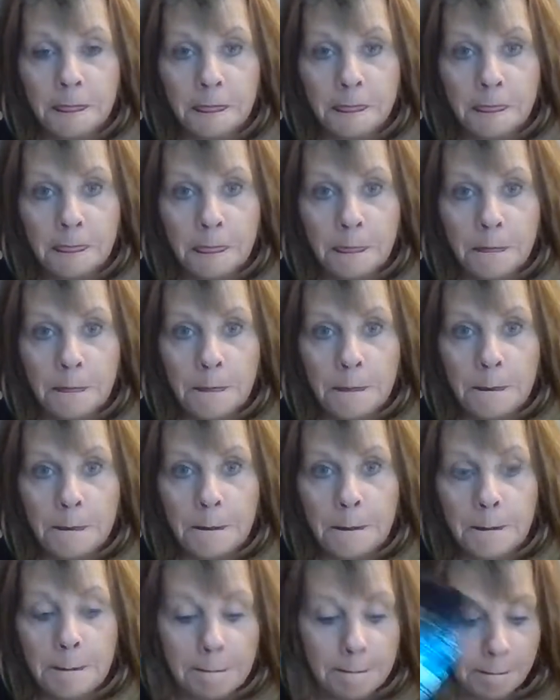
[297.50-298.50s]

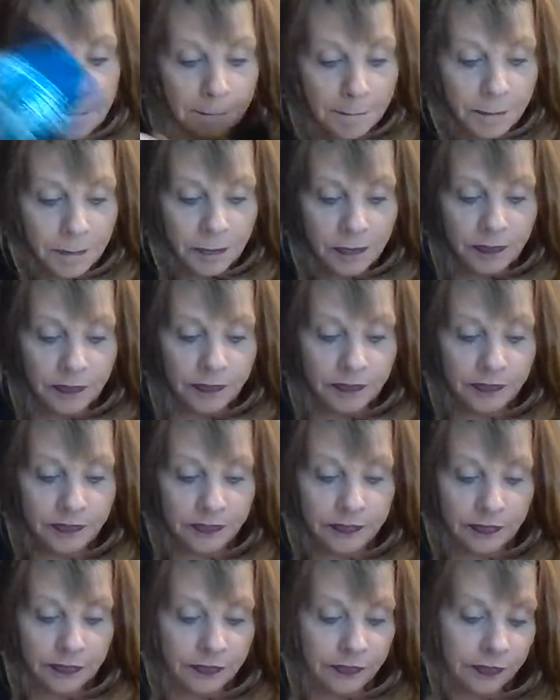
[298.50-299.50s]

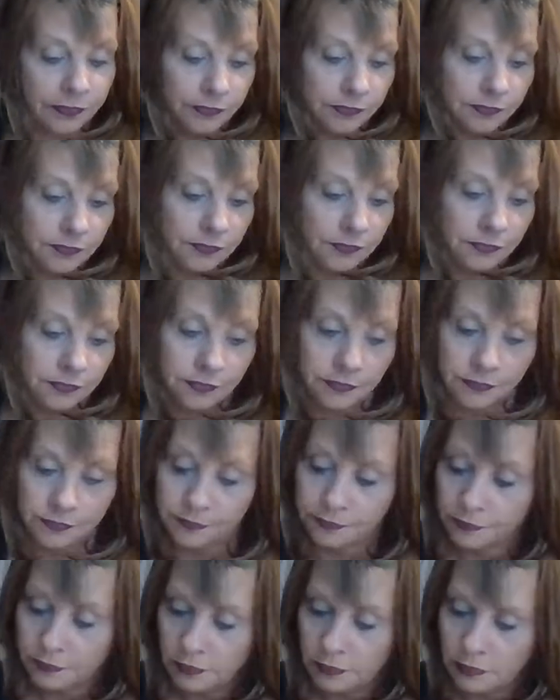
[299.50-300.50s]
[no speech]